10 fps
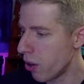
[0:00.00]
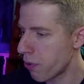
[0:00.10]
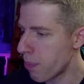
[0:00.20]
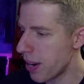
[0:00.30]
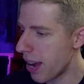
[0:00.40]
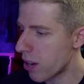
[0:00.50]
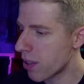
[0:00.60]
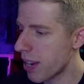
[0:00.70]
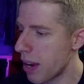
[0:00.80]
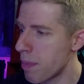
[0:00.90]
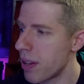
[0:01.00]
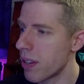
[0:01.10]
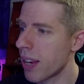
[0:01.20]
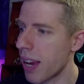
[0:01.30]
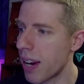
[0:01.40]
Hoofman Entertainment
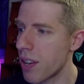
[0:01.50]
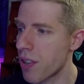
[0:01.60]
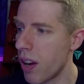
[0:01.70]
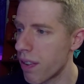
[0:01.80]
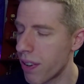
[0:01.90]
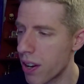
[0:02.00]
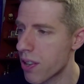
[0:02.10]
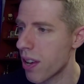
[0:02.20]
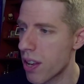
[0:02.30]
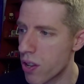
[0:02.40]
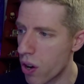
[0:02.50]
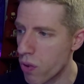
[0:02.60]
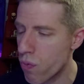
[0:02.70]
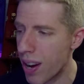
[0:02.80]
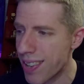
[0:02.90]
kicking us off here says,
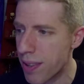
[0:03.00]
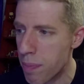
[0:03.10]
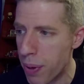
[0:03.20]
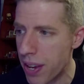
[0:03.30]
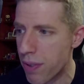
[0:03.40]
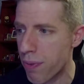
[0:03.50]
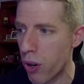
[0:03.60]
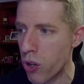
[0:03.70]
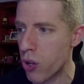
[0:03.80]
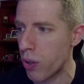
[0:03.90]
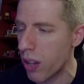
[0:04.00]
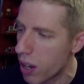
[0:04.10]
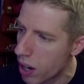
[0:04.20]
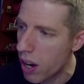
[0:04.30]
Rest in peace, Virgil.